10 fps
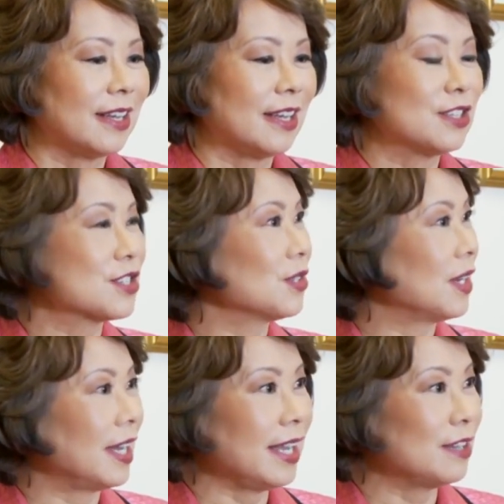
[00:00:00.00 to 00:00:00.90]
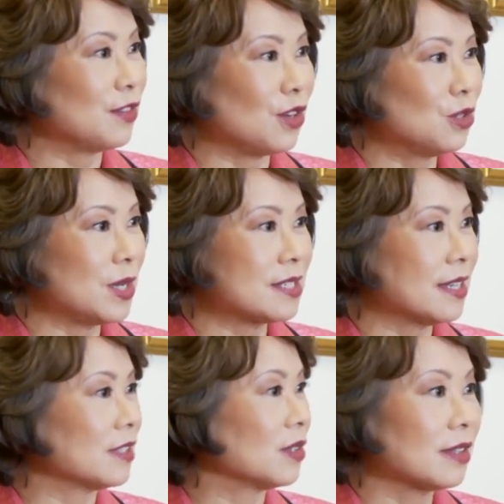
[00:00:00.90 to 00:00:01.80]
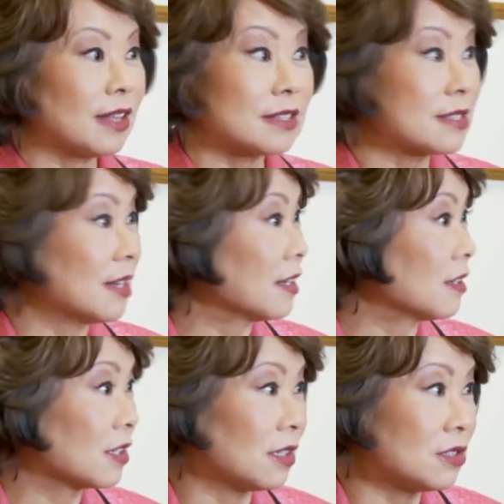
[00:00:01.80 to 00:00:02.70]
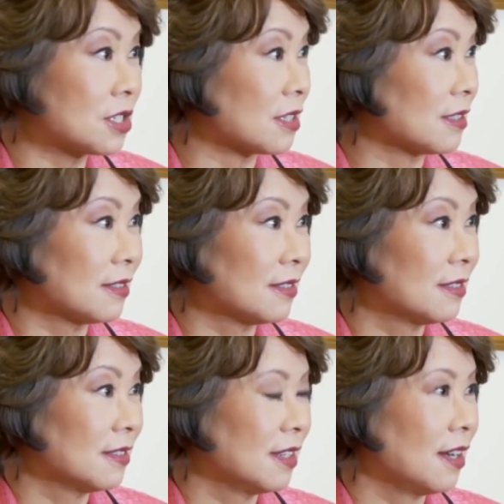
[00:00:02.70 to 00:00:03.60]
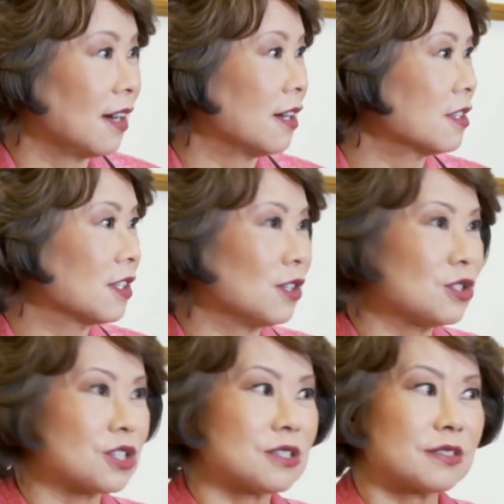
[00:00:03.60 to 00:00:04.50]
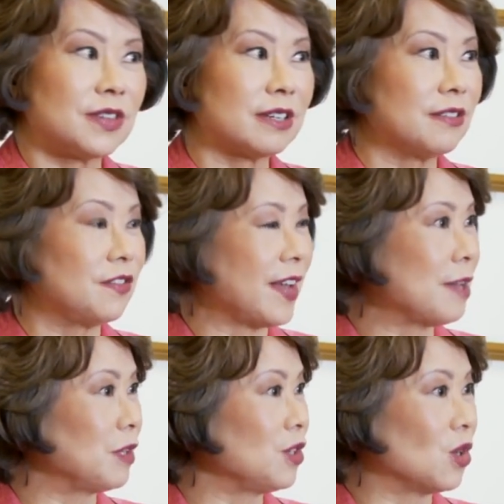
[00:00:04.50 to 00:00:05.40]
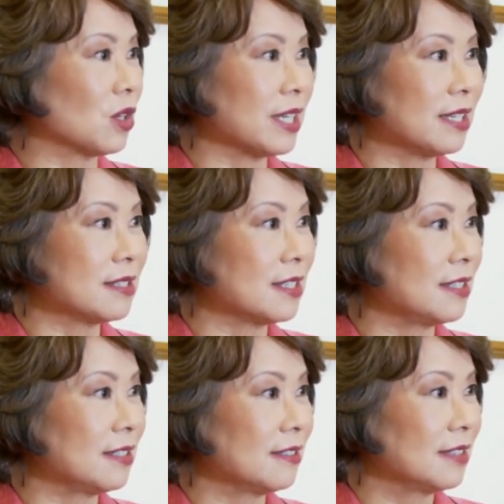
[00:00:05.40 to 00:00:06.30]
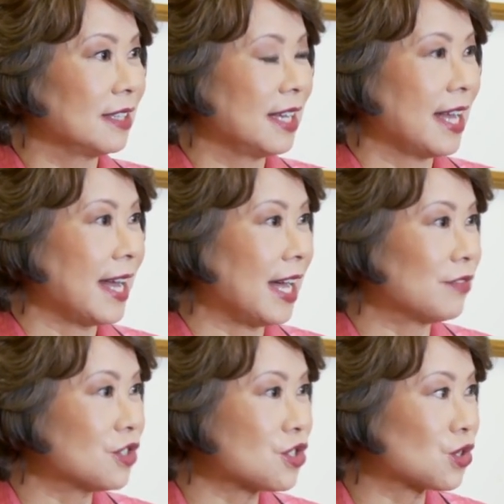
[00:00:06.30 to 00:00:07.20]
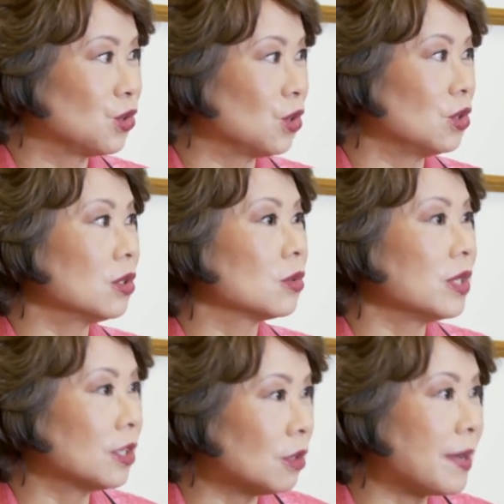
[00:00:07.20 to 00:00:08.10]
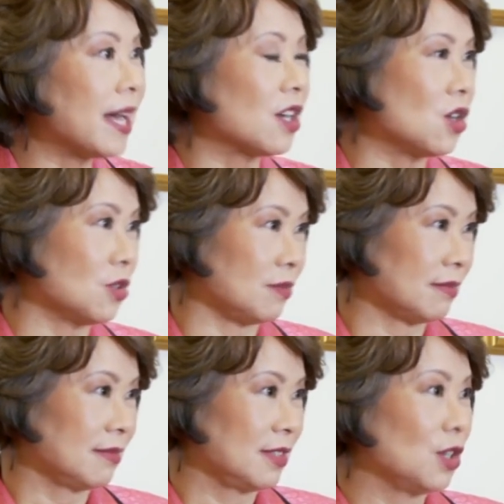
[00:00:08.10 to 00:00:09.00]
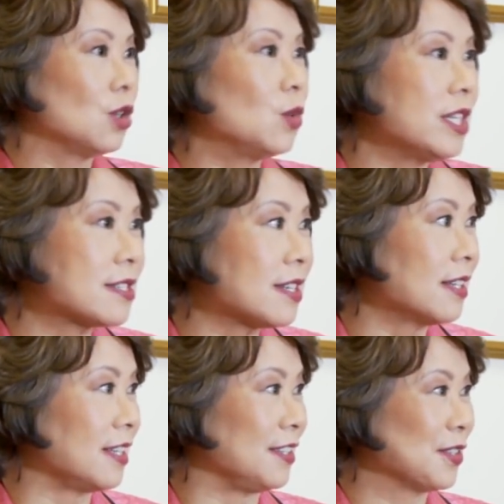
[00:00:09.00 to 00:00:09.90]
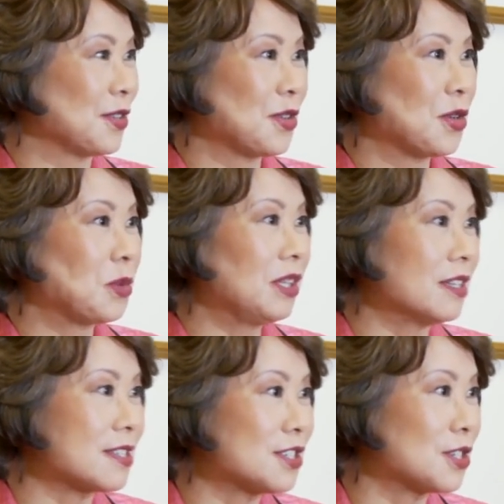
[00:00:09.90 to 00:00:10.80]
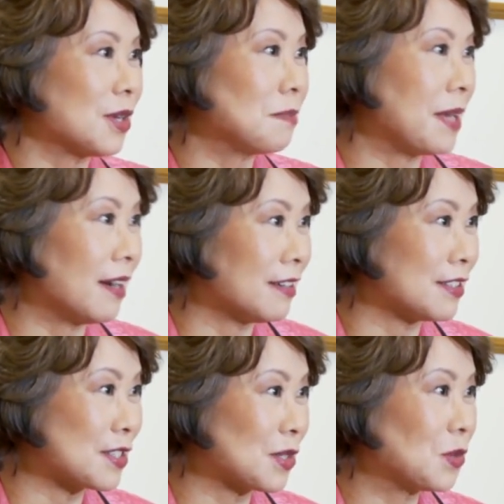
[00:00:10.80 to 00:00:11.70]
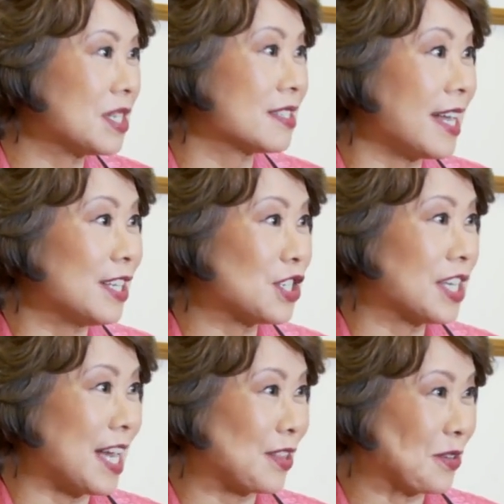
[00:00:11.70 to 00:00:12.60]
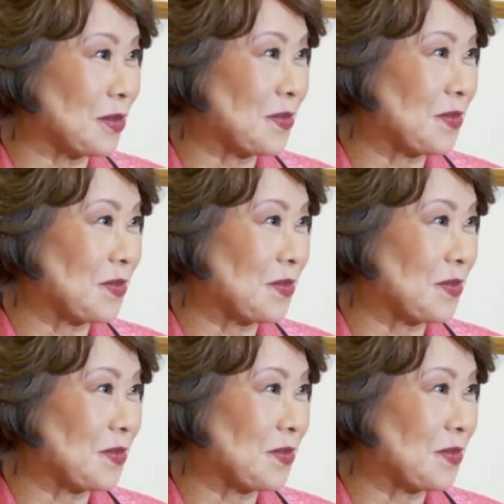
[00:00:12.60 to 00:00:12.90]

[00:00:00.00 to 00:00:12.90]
And so I have always said, that's not our culture. Our culture is very family-oriented. After school, we go back home. We study. We listen to our parents. We stay together.